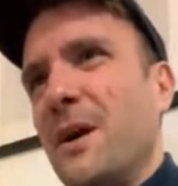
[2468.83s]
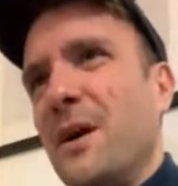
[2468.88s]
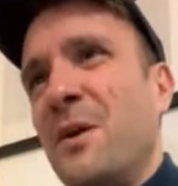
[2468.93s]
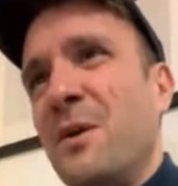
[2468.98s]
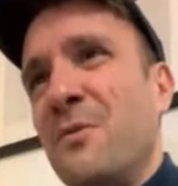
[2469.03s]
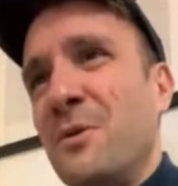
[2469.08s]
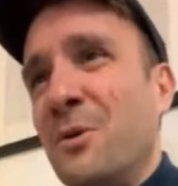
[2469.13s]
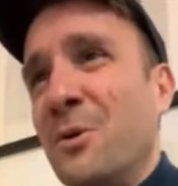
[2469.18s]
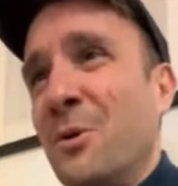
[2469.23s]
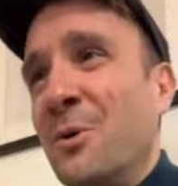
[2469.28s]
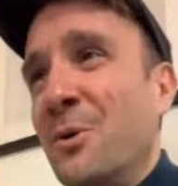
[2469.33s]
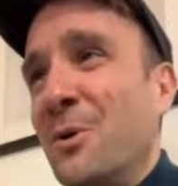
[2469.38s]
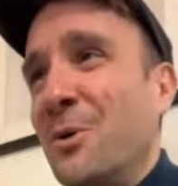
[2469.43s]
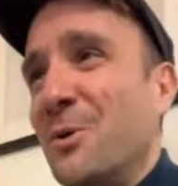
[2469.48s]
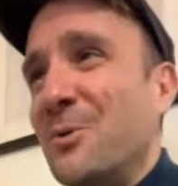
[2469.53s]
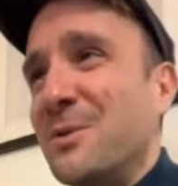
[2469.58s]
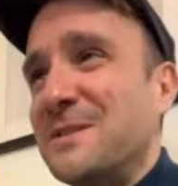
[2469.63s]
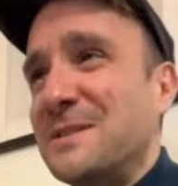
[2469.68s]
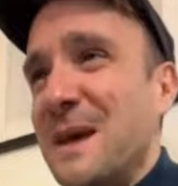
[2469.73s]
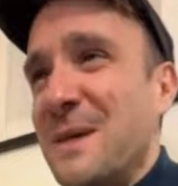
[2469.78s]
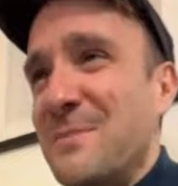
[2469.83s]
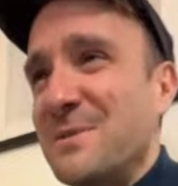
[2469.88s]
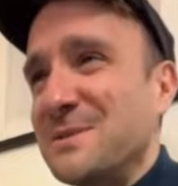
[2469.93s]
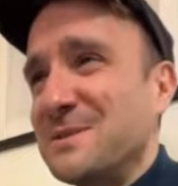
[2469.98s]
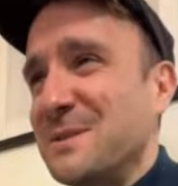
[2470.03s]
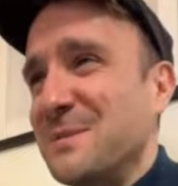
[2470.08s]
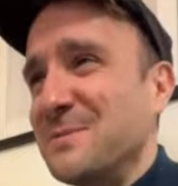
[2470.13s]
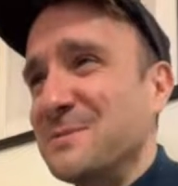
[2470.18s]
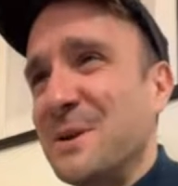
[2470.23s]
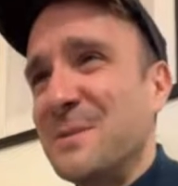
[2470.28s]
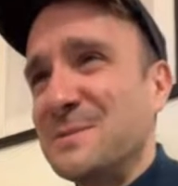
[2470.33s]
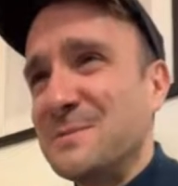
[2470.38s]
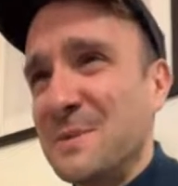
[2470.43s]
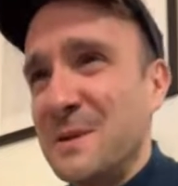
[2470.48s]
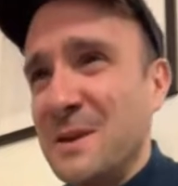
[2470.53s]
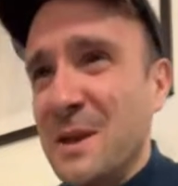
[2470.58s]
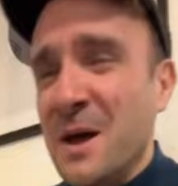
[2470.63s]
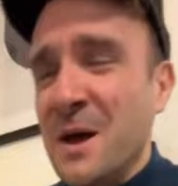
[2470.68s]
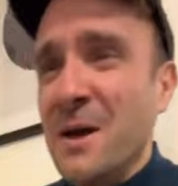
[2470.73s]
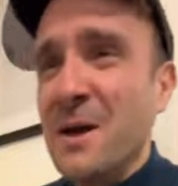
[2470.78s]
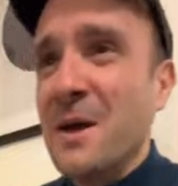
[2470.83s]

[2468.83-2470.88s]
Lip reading: I know that Laura Tebbett's sometimes been